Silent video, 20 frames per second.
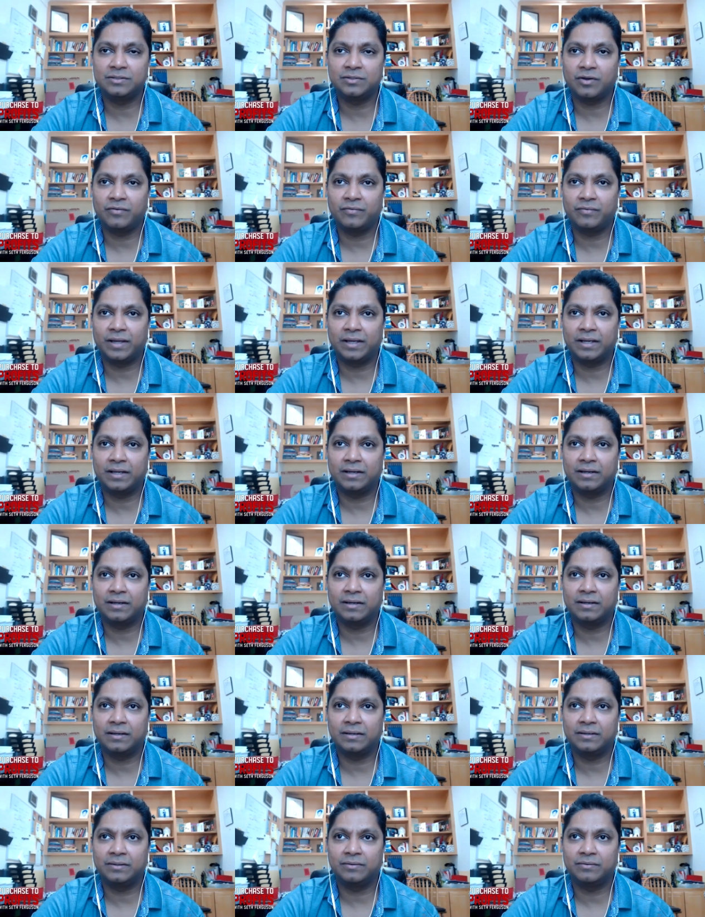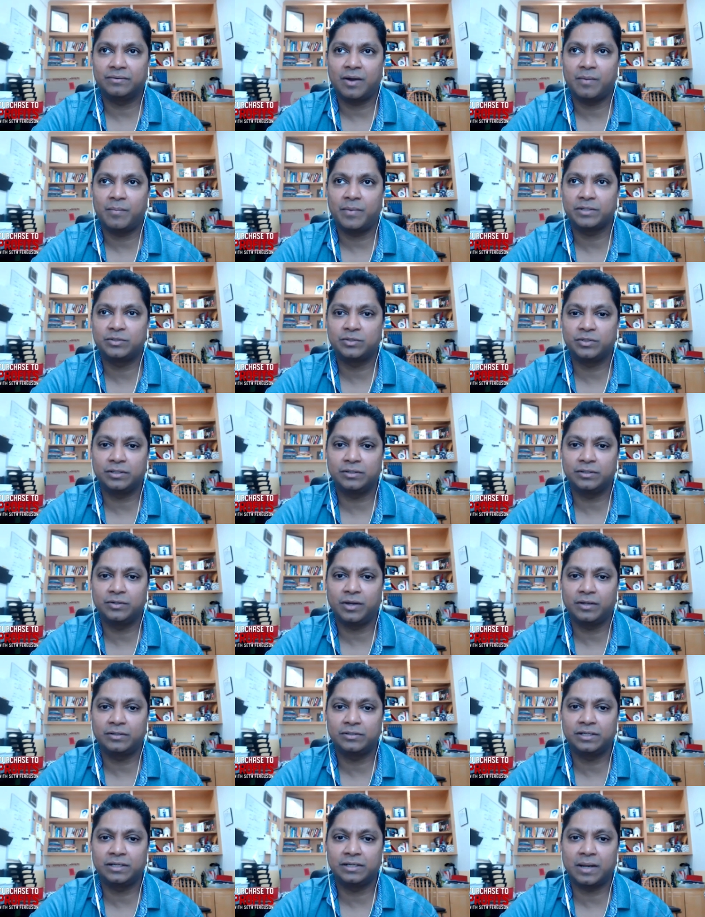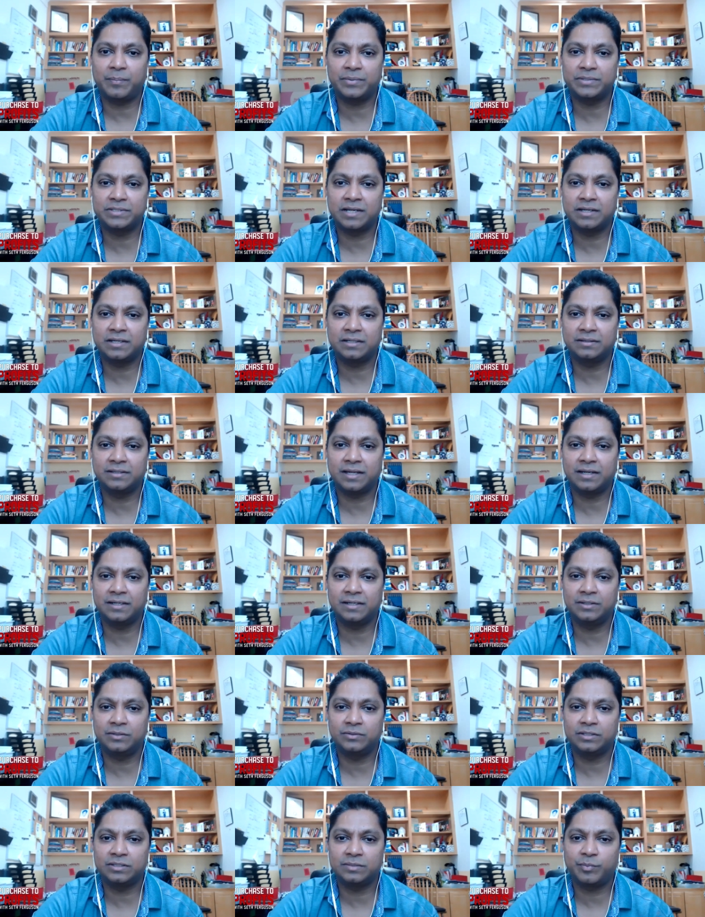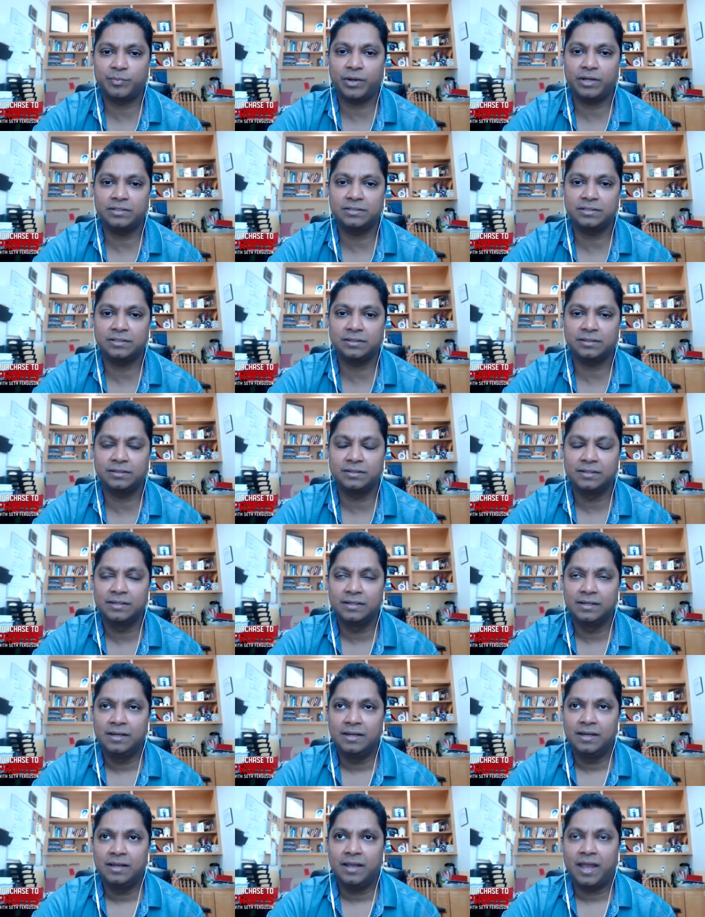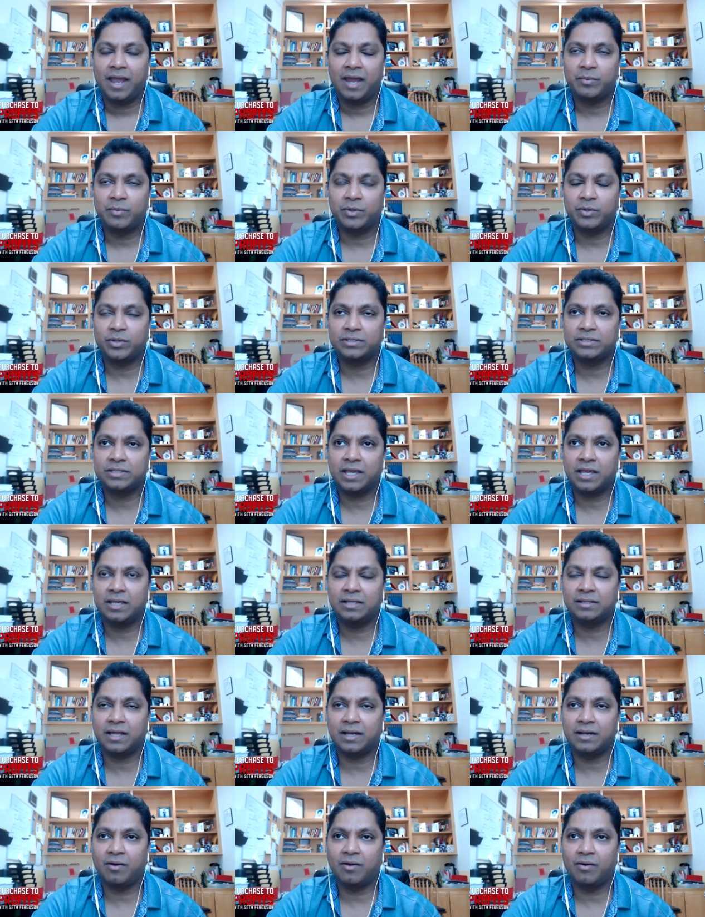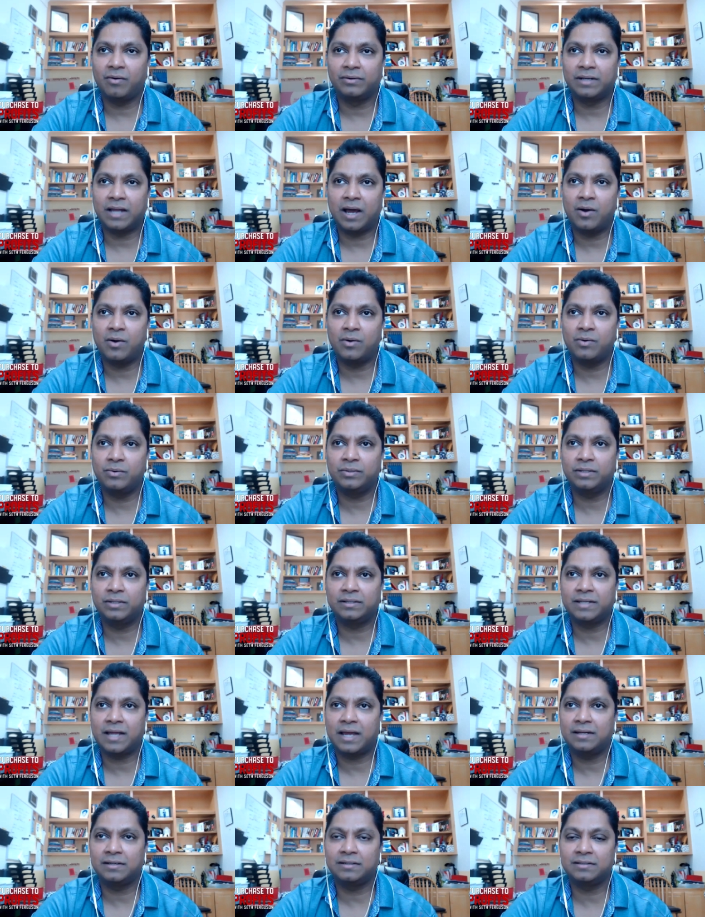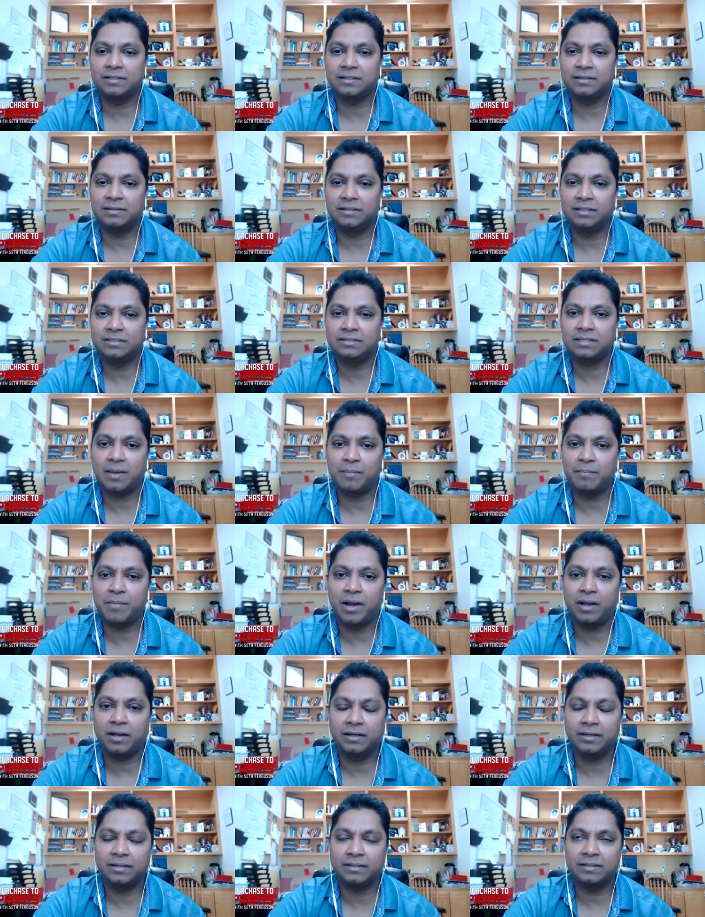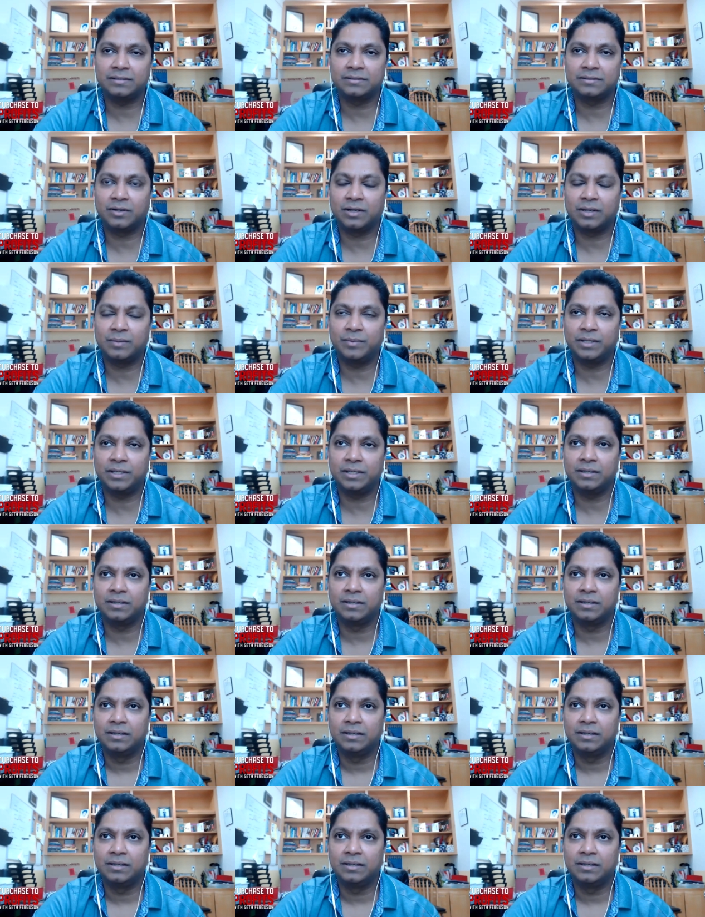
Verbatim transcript: of like uh, you know how much you're actually representing that into the spreadsheet and when you're saying that, oh, now the tenants in this submarket is going to be,